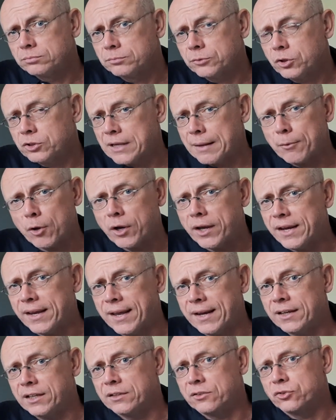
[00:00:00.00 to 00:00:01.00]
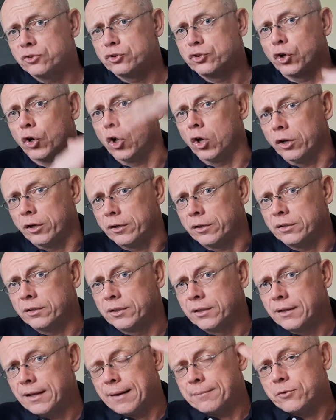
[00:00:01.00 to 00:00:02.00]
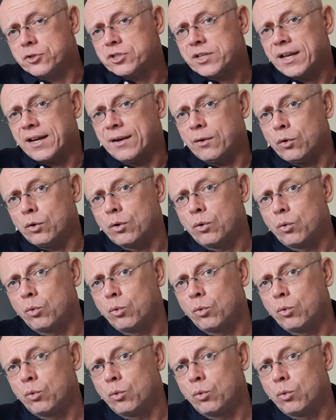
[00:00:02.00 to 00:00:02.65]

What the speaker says: Because I'm not getting any taller, I'm just getting